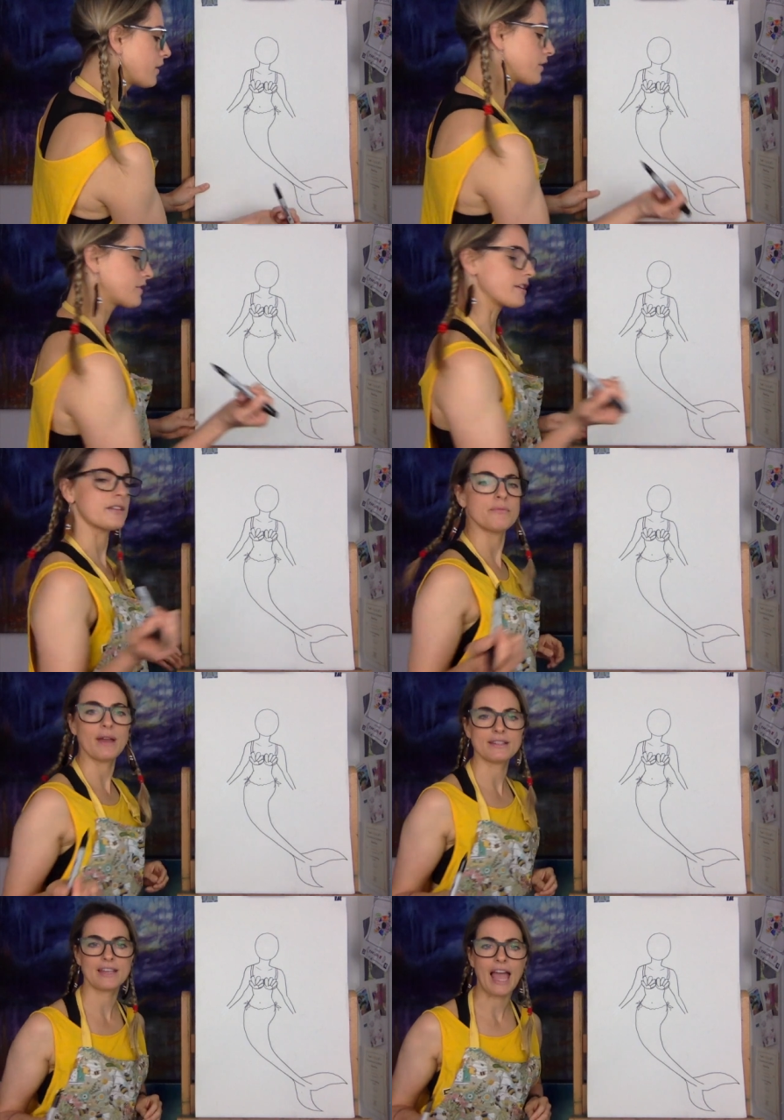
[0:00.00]
doesn't
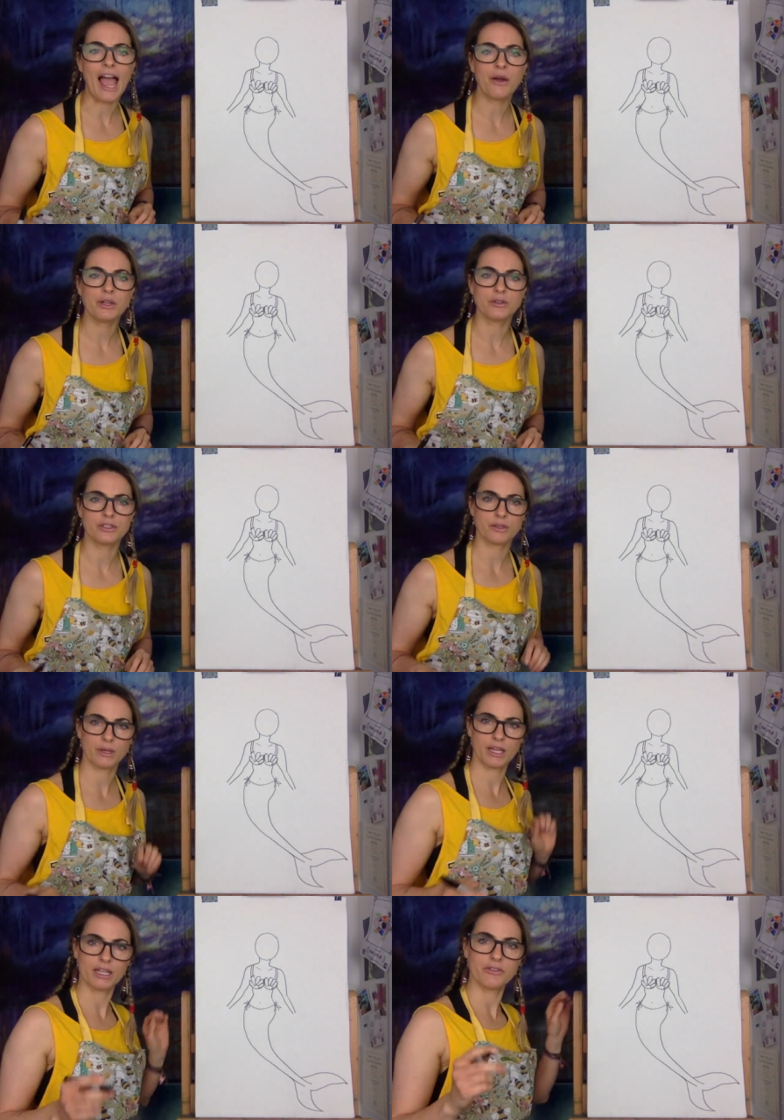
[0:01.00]
matter how you do
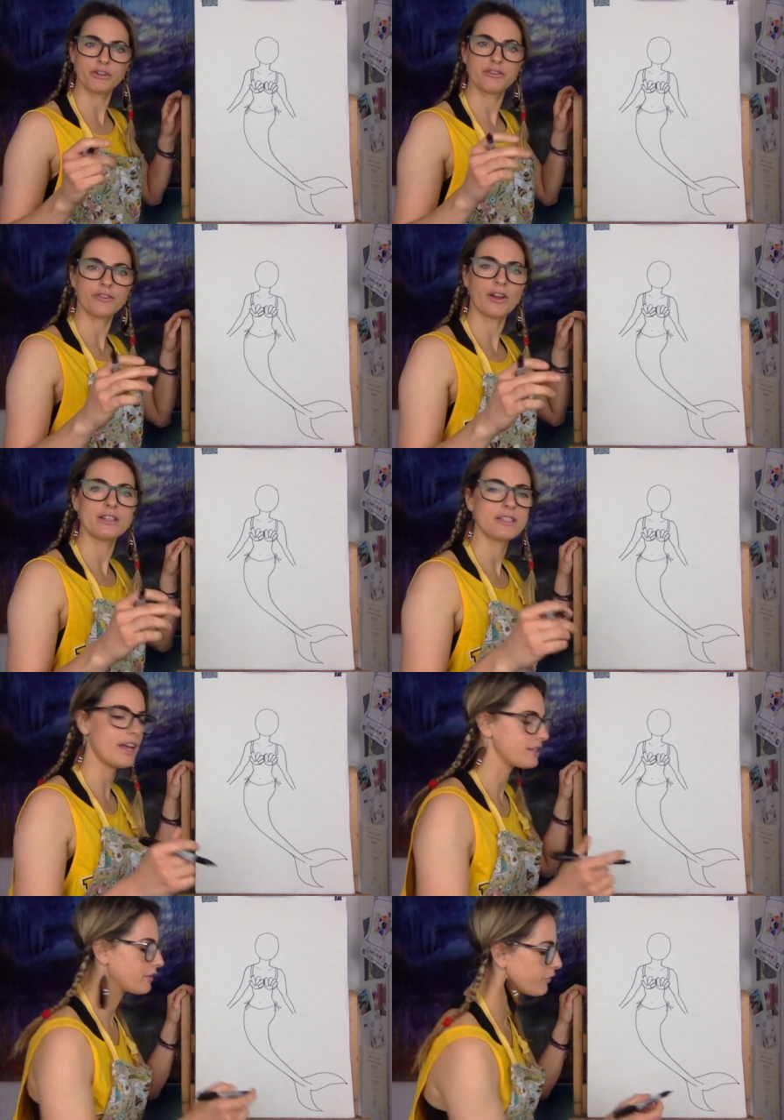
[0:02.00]
it. And if you're finding
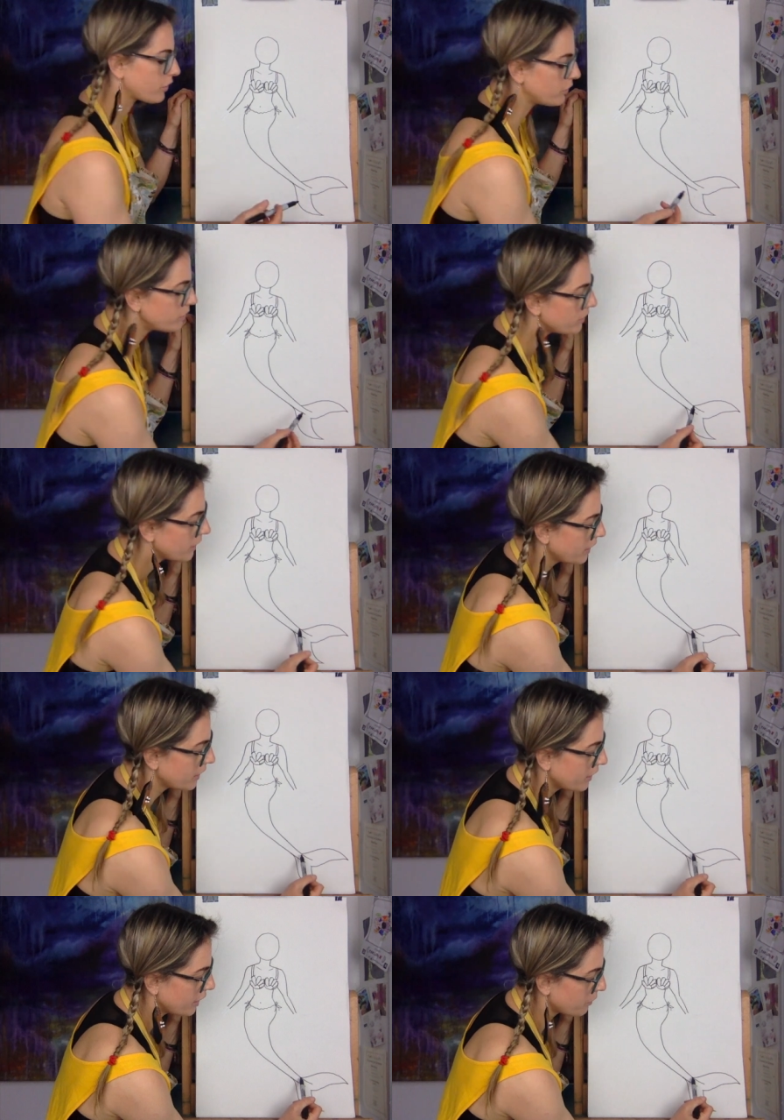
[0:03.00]
that difficult,
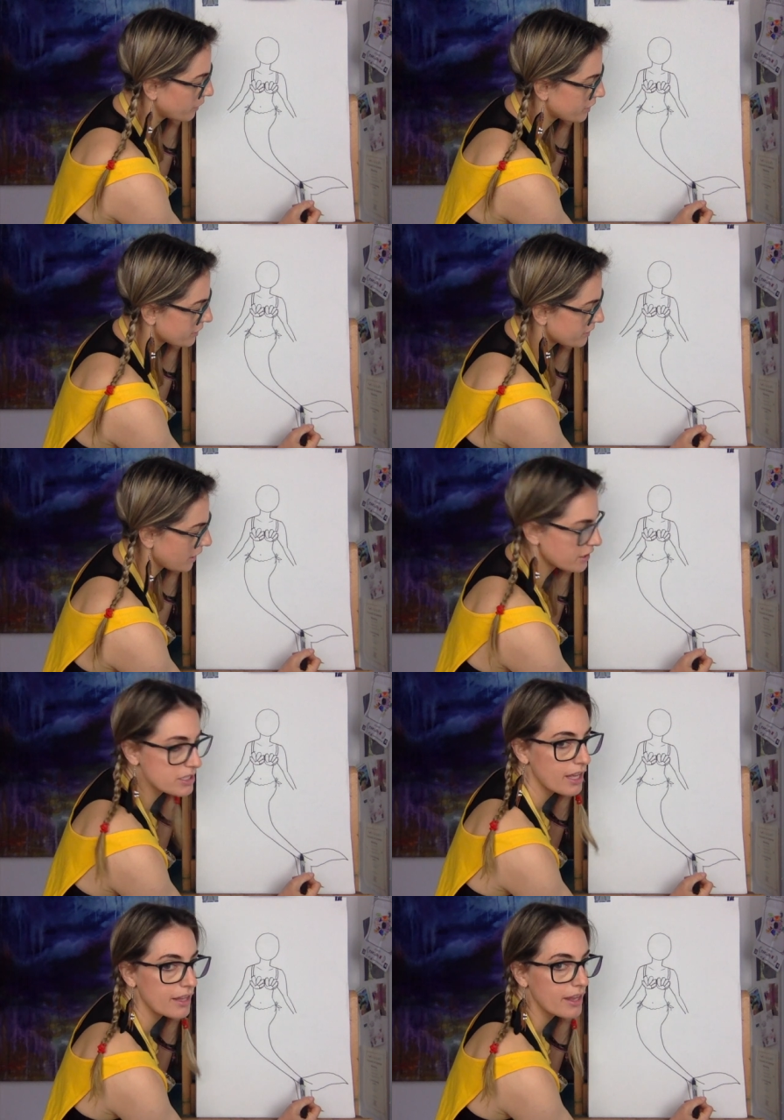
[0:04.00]
you want to just touch
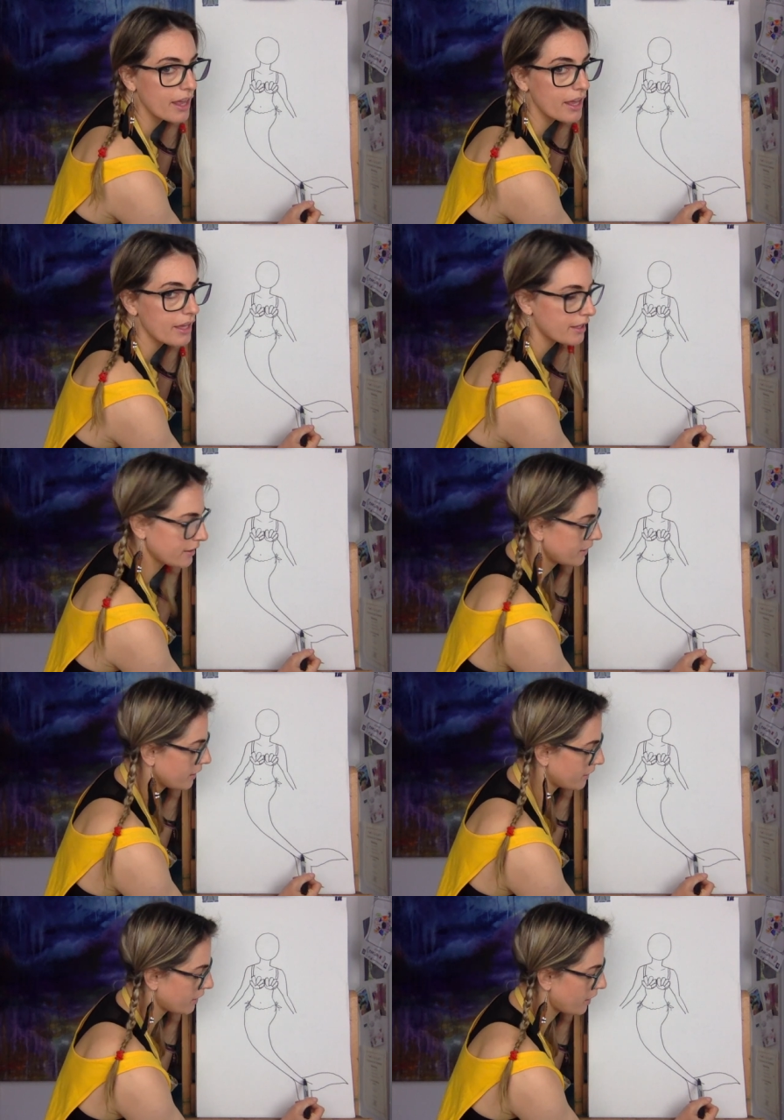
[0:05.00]
that there
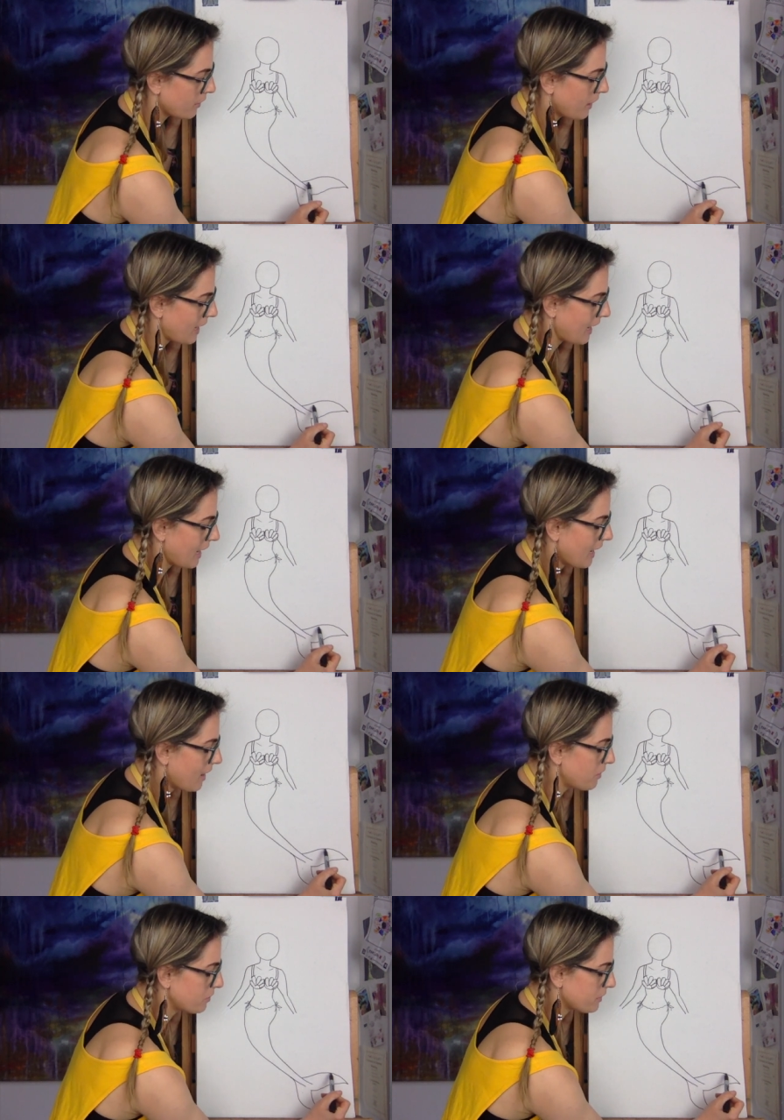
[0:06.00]
and go
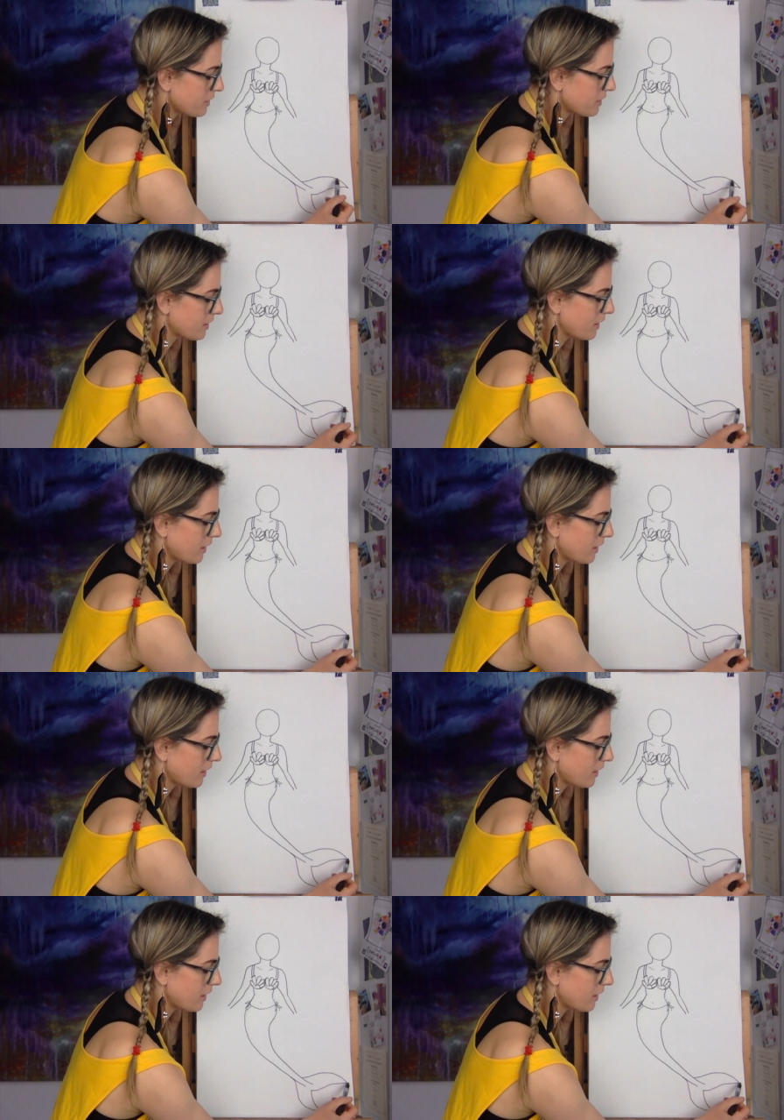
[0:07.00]
out,